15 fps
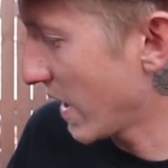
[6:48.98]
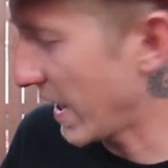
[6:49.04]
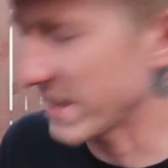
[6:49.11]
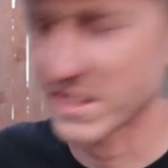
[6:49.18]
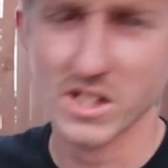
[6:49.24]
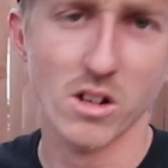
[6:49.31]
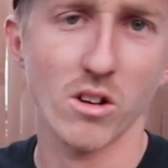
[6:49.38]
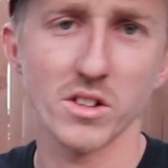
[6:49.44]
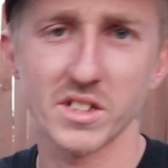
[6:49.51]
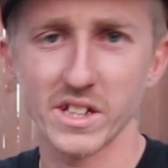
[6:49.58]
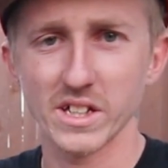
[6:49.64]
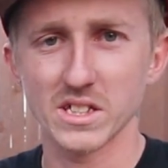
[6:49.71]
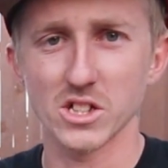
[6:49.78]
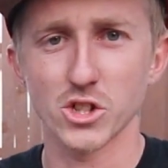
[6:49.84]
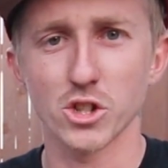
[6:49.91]
as the car
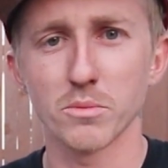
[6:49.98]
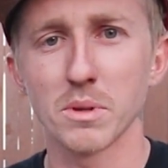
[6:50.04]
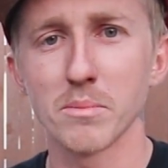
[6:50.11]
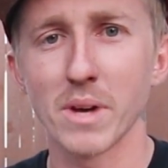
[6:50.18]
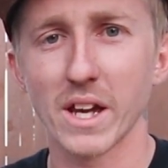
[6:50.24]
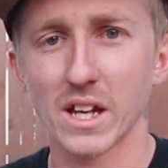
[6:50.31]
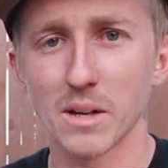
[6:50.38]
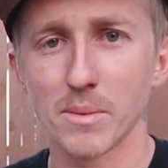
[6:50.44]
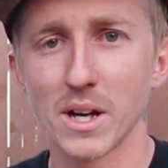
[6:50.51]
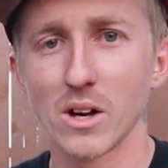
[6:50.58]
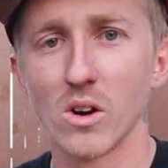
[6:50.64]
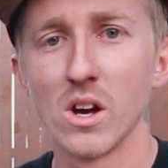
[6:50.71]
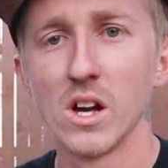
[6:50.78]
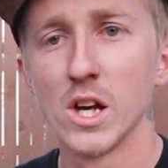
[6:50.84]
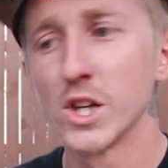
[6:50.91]
sits, it should be making
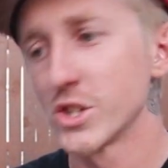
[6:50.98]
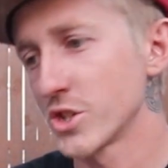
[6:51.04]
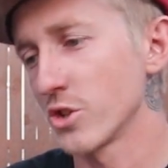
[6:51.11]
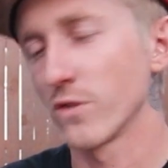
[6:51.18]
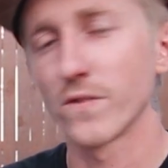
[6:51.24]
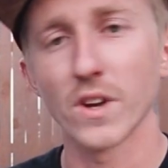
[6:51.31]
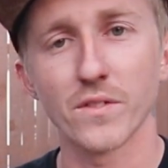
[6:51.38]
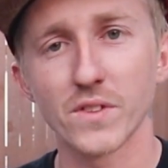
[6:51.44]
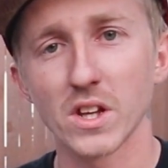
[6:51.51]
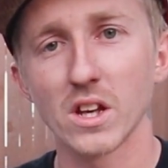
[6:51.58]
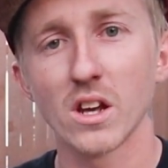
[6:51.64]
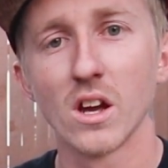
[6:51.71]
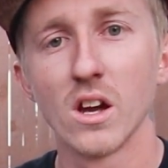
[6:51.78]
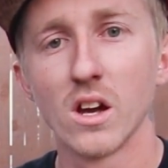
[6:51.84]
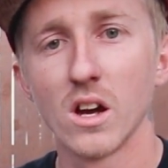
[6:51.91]
about
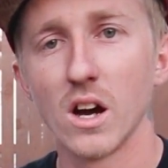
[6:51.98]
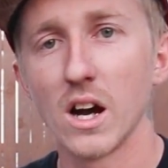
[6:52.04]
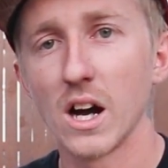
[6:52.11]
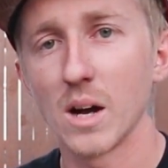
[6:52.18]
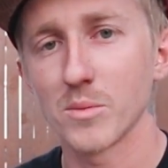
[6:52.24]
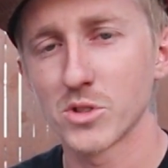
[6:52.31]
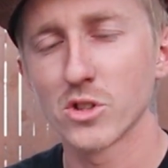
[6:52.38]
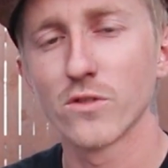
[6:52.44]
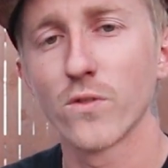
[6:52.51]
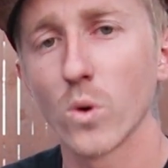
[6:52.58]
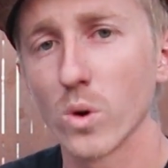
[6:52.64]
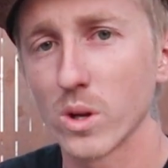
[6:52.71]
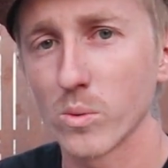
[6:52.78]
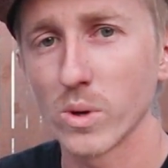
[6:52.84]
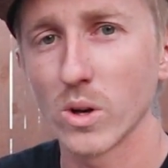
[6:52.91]
250 um,
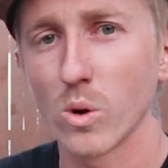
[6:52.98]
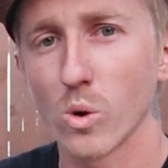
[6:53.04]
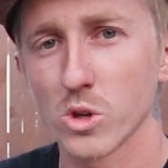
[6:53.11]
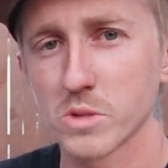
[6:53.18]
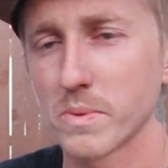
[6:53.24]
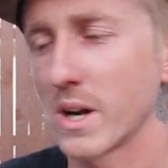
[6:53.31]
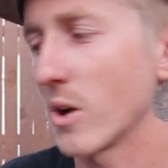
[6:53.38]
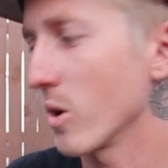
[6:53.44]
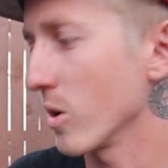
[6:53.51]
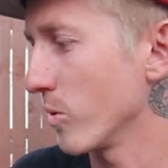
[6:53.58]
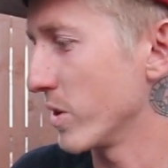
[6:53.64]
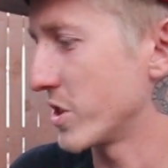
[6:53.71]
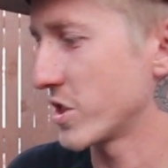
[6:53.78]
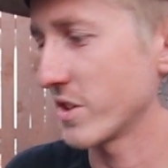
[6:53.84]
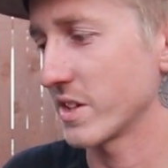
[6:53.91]
240 wheel horsepower,
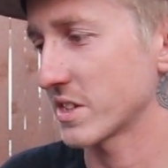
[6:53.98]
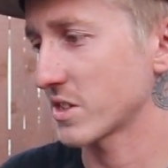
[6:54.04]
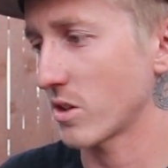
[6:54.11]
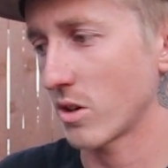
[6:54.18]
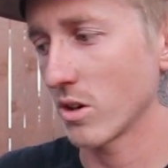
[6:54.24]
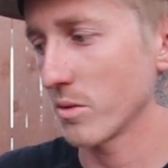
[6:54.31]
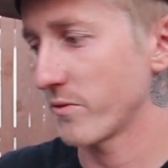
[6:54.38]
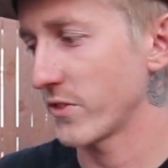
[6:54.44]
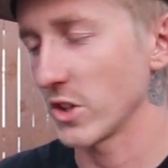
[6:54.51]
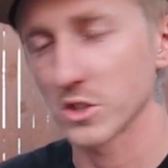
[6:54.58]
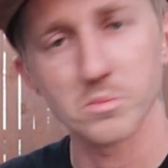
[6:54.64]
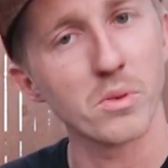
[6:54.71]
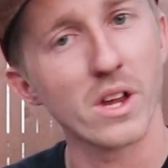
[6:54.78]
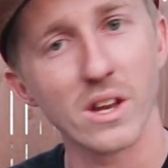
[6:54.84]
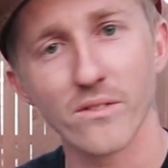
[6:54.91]
which this car
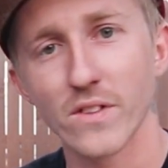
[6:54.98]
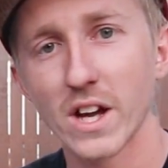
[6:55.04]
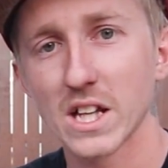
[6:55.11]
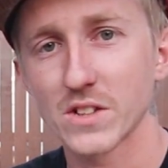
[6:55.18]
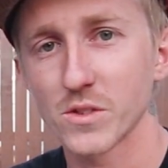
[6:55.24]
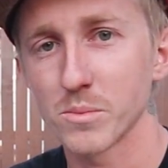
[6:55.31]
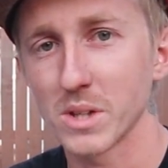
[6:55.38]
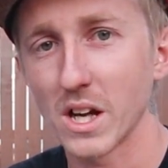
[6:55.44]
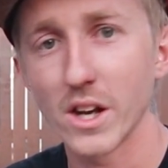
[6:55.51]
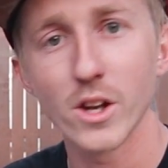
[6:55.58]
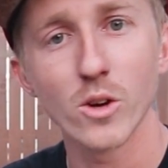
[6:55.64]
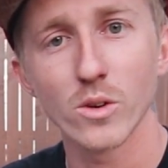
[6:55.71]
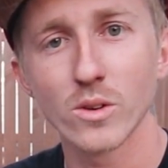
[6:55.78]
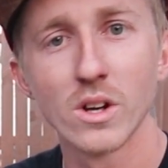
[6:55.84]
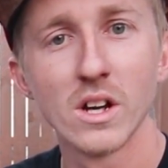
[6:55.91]
feels plenty fast for me. I
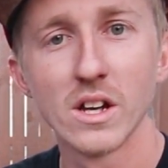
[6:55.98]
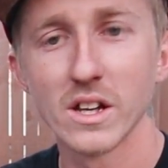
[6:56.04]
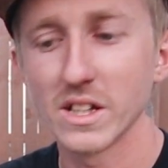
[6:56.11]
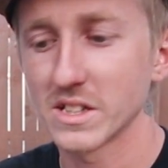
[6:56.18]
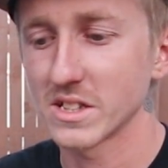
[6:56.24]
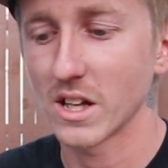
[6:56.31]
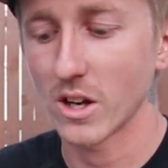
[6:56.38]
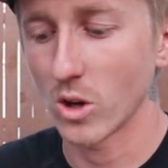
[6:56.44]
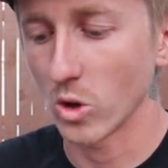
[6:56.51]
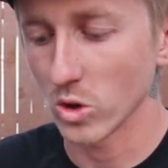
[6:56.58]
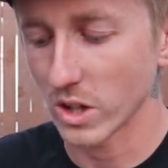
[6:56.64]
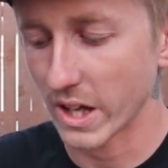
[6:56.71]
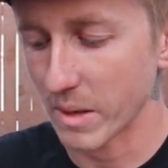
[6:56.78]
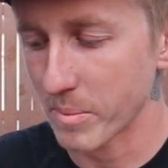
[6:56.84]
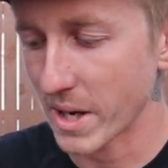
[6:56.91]
know it's not a
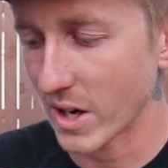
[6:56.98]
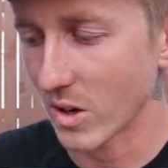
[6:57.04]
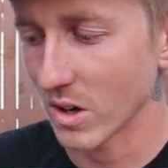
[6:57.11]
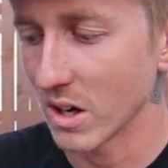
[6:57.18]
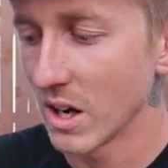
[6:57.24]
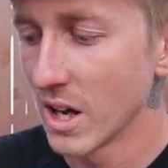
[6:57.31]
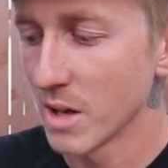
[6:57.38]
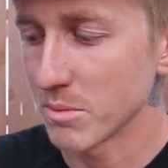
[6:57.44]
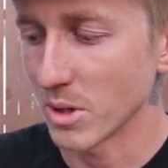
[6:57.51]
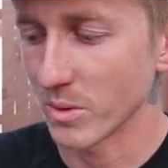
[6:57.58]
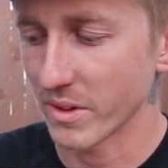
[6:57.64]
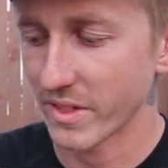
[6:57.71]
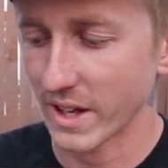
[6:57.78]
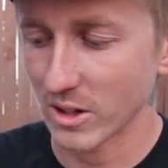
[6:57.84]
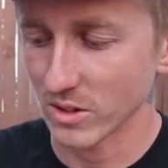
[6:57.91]
whole lot of power, but
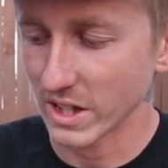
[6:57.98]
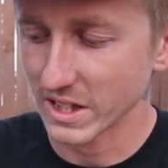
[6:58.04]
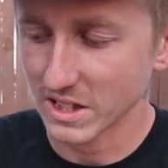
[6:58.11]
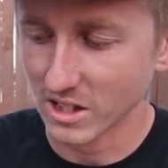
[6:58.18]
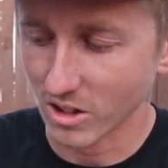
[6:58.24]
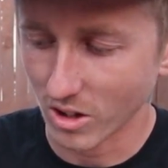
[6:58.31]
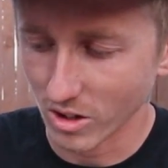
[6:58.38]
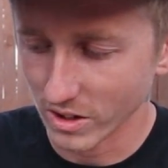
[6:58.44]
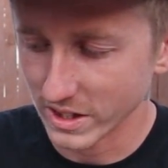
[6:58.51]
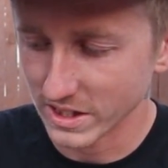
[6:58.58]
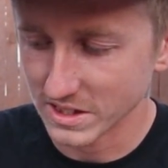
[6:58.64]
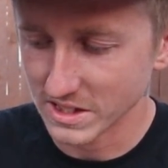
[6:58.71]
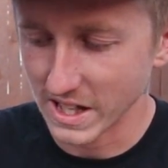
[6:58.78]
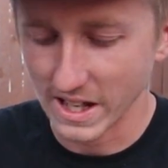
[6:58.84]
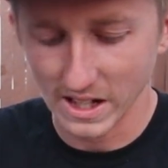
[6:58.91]
with how light the car
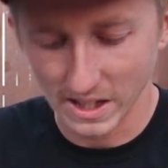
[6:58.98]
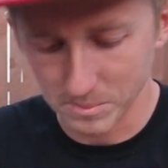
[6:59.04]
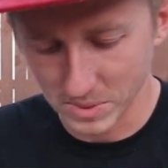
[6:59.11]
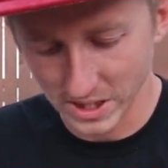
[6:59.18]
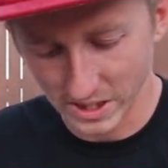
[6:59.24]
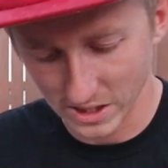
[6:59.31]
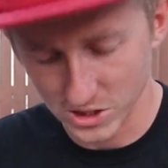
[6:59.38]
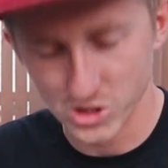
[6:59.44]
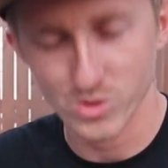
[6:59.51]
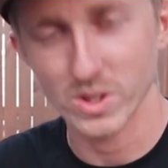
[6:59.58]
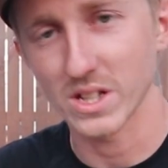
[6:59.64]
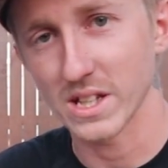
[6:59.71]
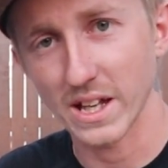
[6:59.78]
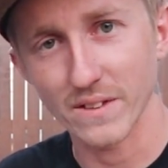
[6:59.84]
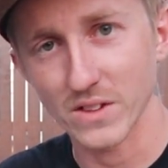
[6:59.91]
is and being a
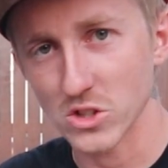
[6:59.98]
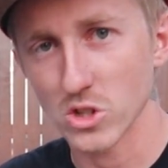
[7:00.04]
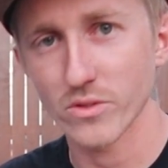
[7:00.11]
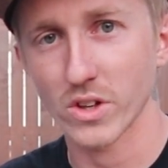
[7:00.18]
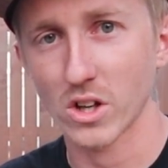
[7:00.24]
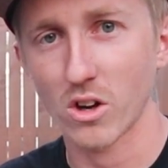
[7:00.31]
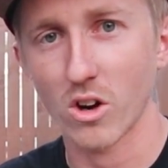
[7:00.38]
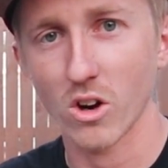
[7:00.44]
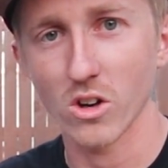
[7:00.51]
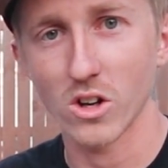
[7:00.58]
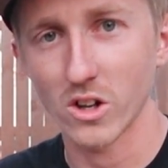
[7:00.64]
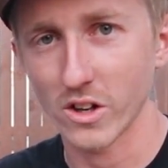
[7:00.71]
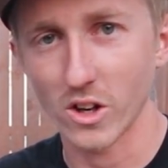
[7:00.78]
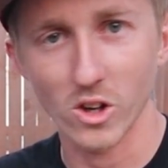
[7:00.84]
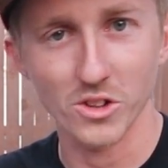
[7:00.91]
street daily driven car
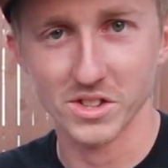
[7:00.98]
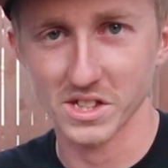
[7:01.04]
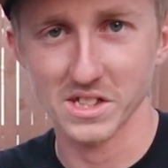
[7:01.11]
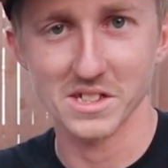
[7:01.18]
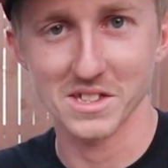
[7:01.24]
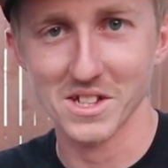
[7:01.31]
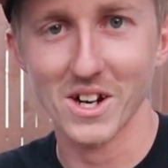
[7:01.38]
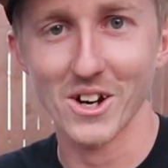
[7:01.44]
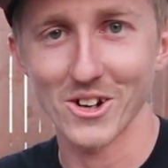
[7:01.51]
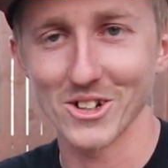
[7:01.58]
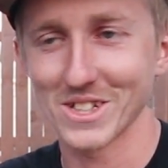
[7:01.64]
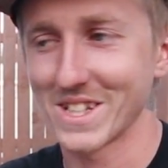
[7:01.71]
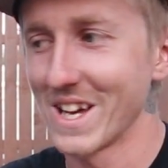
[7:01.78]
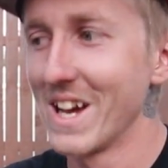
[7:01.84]
on all season tires